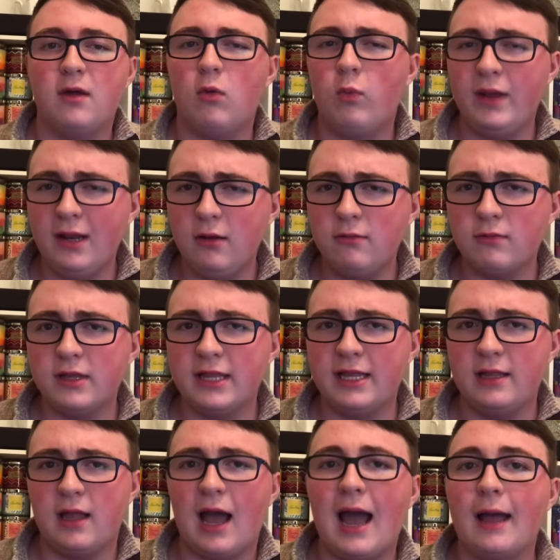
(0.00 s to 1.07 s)
We don't
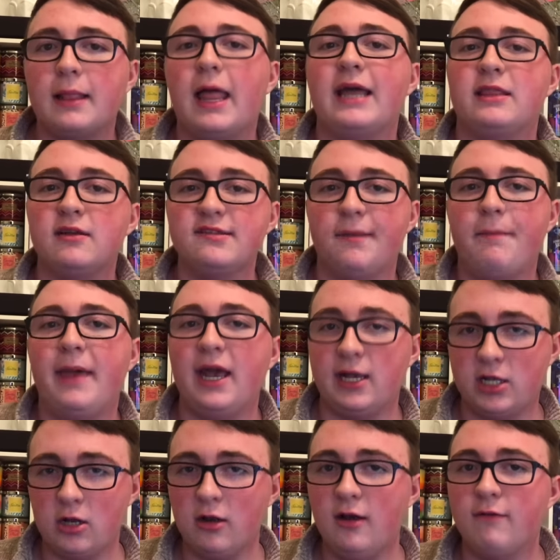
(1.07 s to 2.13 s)
really, like, there's a
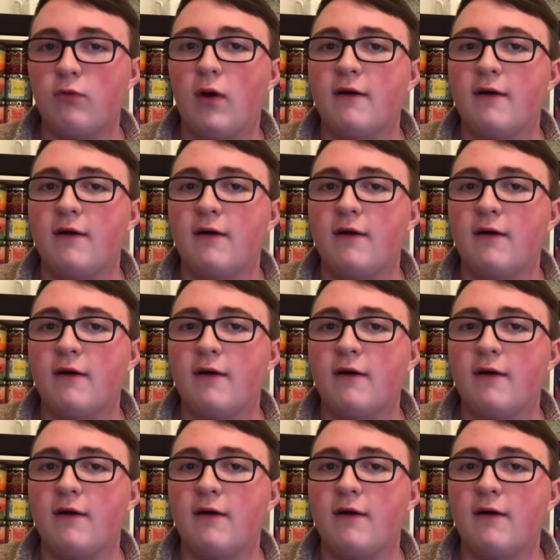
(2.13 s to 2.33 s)
picture of